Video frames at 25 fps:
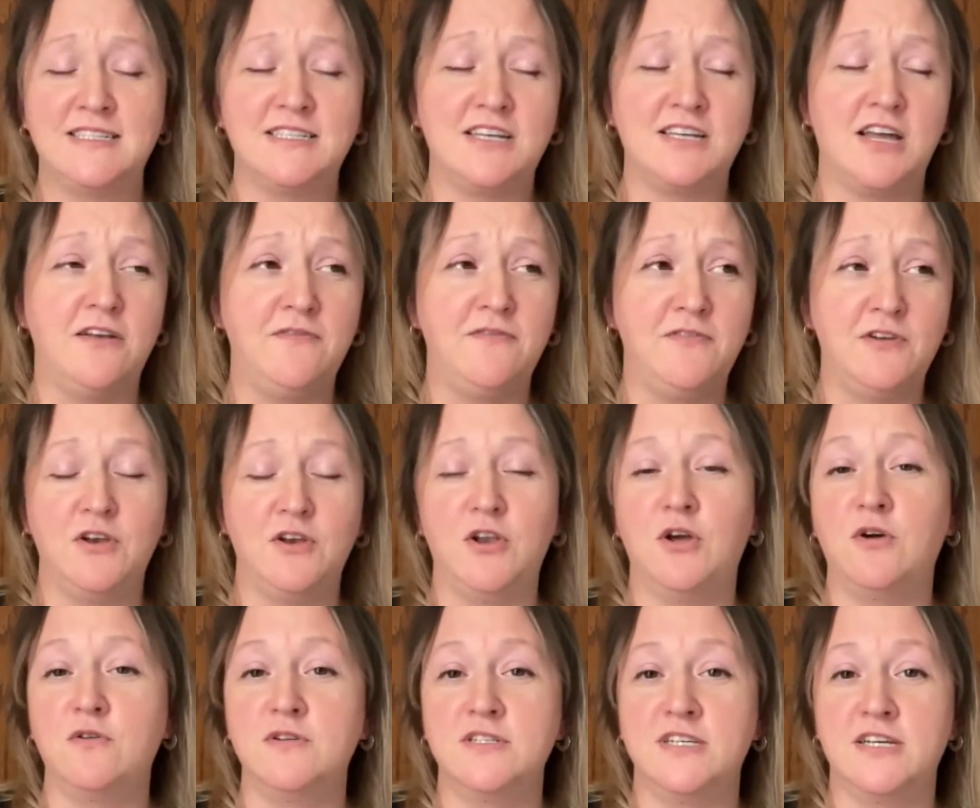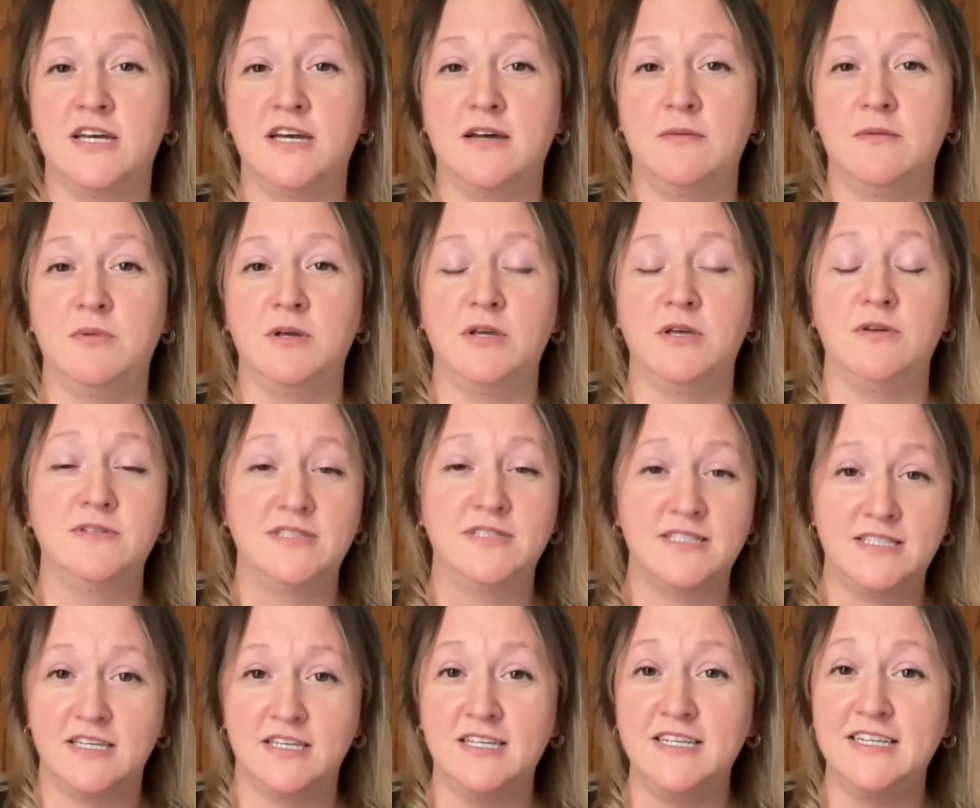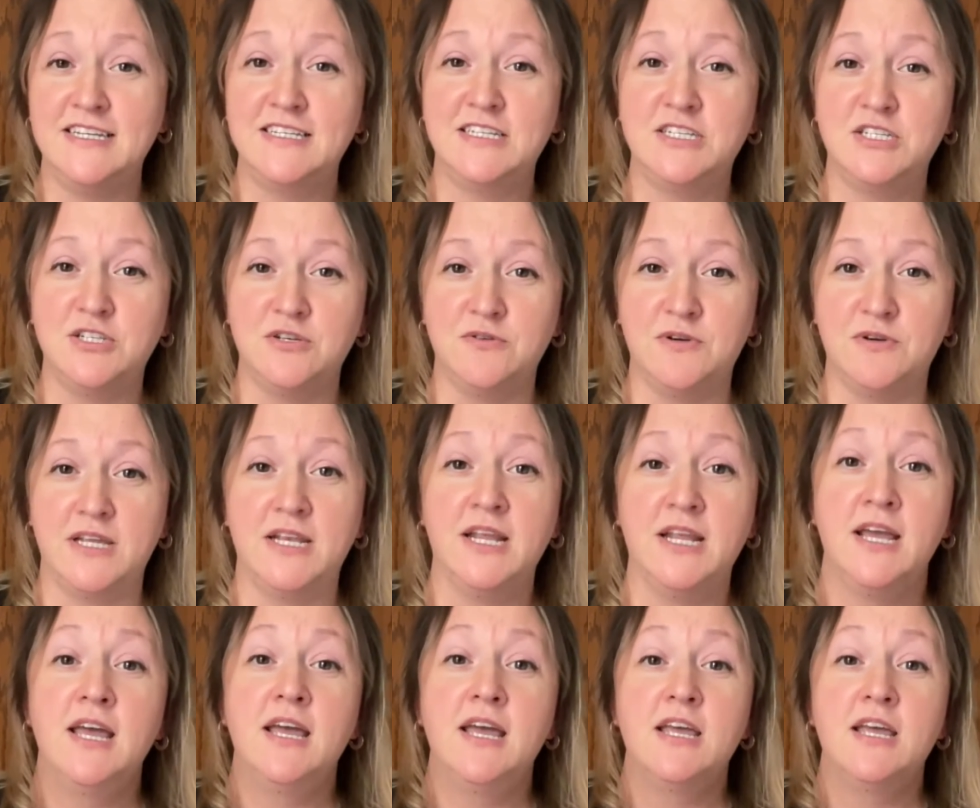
it's kind of a no-duh, but you still need to do it.